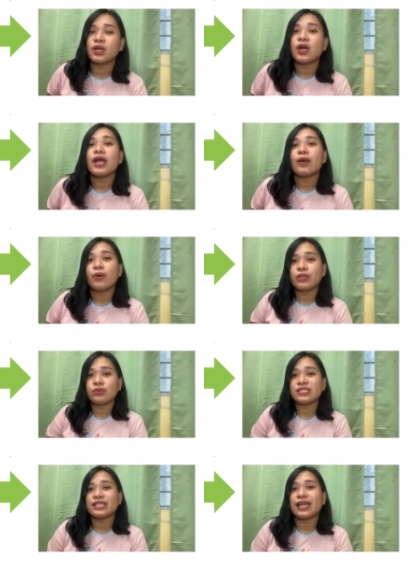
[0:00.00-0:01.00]
When we
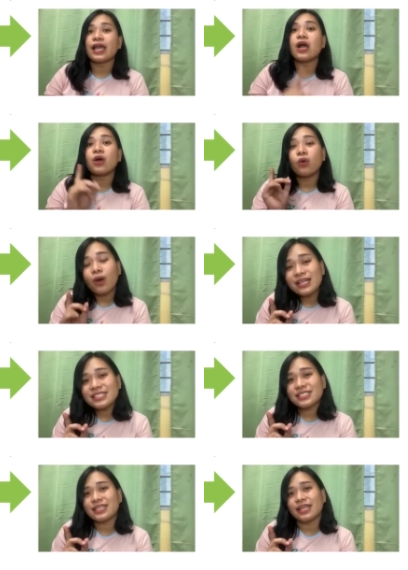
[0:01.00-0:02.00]
say
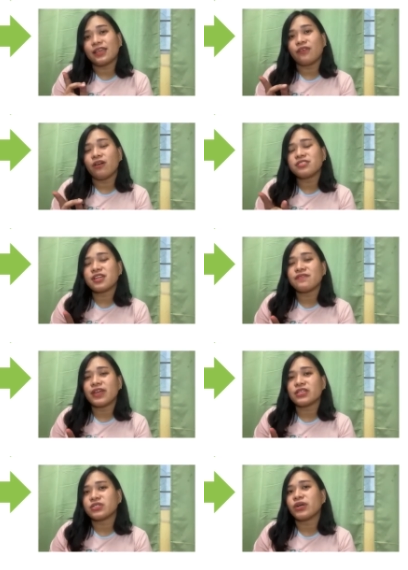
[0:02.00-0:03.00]
quantitative
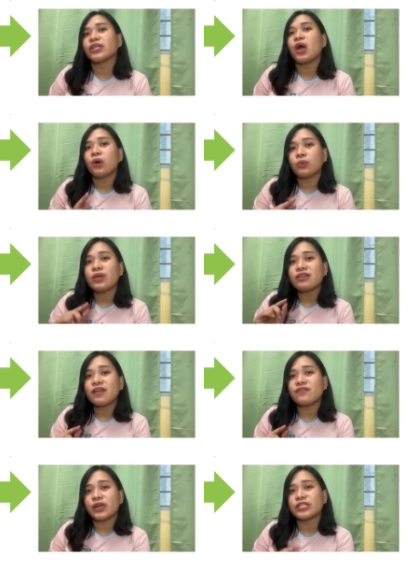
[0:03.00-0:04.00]
observation, we
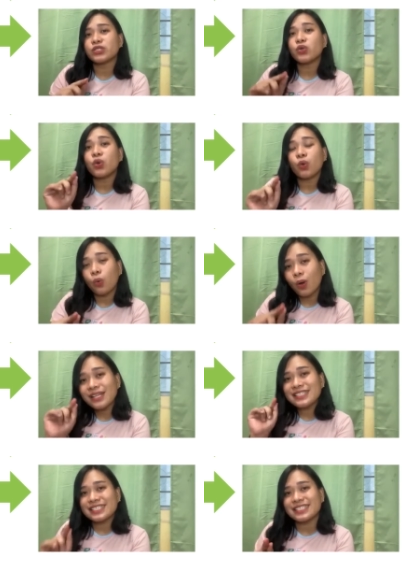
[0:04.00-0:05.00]
refer to
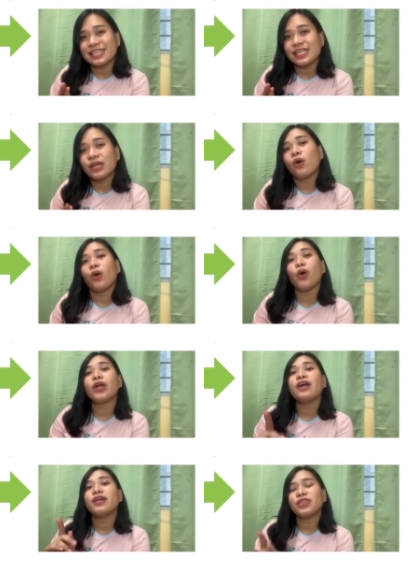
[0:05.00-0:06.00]
quantity or
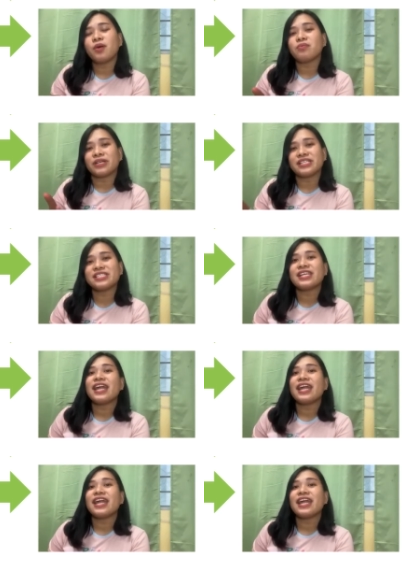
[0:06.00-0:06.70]
numbers,